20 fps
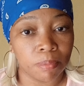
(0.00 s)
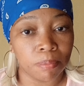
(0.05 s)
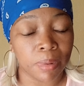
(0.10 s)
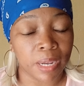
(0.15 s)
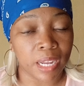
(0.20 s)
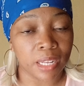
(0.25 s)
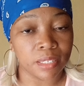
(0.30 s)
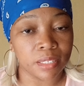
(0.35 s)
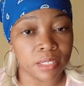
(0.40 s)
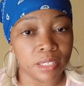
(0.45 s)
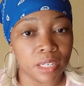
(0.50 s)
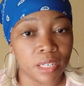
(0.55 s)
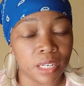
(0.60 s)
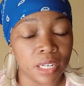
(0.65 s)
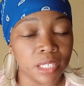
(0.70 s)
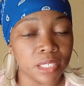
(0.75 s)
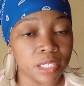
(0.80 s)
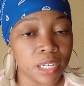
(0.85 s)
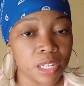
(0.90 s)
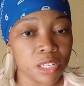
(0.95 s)
But
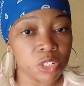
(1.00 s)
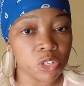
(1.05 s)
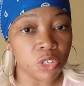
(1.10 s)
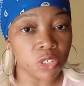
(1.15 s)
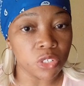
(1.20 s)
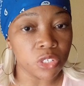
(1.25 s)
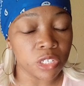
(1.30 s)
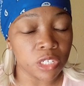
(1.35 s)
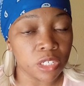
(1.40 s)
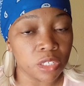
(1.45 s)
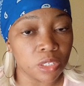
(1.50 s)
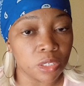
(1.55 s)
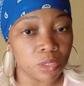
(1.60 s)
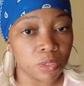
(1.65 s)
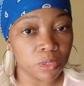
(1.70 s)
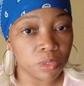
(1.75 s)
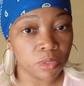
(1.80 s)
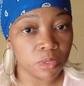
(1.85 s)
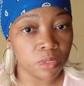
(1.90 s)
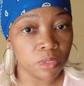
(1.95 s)
let us
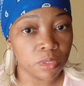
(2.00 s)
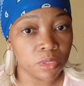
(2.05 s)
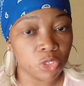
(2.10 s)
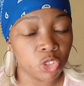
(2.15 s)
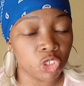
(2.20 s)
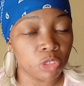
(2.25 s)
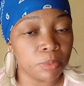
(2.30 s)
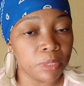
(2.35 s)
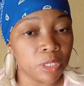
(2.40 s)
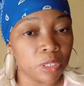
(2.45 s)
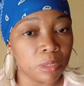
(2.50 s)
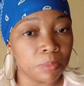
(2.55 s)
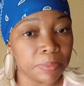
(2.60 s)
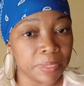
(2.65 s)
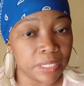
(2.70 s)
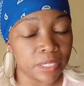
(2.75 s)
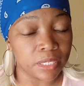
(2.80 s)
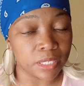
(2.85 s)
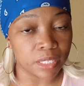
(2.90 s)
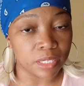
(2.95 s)
continue to be
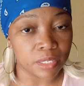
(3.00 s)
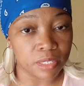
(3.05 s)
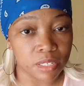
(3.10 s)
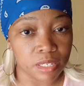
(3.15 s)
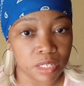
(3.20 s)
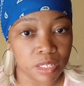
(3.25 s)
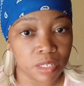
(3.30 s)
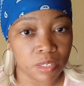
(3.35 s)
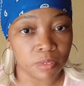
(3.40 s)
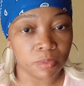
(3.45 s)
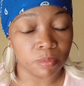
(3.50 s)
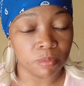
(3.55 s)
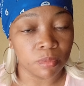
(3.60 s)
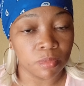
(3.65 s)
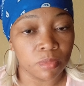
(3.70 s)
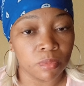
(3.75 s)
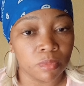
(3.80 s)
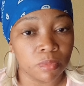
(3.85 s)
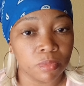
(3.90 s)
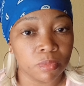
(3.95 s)
obedient.
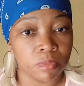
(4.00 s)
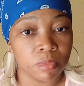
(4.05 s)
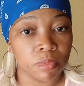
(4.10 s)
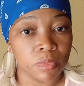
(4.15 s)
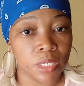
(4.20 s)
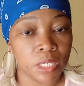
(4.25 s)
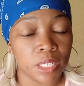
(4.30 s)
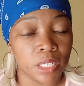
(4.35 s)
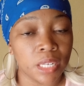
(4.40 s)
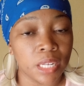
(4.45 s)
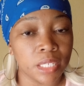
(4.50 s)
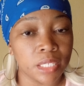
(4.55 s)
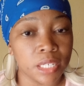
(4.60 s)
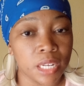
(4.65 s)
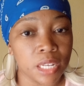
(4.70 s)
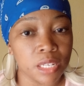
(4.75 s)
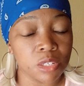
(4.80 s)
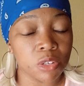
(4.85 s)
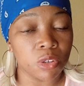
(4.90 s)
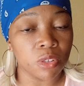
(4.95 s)
Let
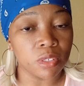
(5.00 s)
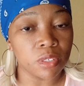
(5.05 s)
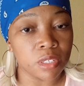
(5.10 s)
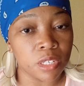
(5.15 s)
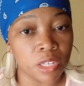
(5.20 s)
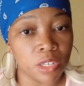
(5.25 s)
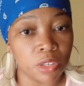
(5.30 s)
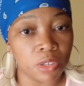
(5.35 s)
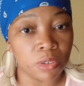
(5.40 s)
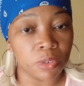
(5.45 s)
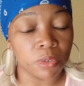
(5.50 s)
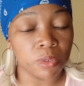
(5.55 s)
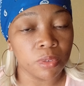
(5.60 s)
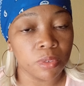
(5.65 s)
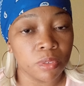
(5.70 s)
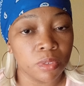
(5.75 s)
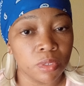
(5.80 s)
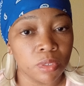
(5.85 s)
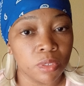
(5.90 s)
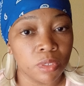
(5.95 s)
us continue
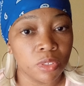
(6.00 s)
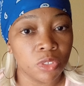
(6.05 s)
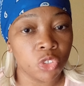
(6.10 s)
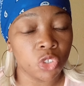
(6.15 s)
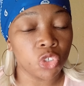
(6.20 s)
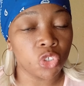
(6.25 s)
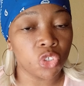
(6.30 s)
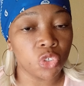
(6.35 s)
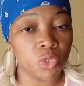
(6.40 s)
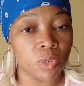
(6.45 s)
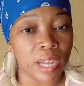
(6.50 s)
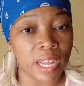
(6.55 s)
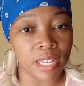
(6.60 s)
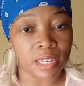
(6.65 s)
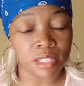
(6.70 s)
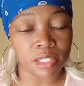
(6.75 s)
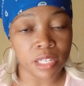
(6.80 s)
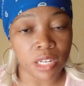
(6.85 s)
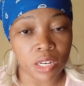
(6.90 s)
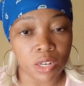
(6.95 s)
to do
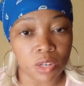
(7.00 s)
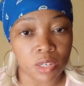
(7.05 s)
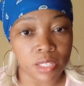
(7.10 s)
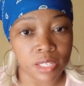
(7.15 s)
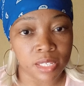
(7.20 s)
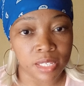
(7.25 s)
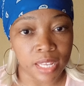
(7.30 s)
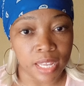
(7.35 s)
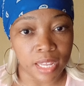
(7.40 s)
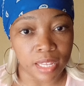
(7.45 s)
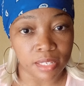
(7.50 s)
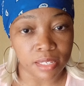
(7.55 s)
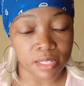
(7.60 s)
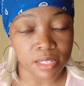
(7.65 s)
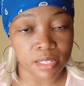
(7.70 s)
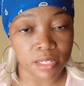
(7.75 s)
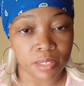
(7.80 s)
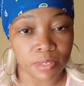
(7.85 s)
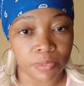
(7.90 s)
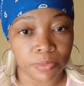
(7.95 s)
as the Lord
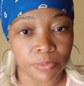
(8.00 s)
says.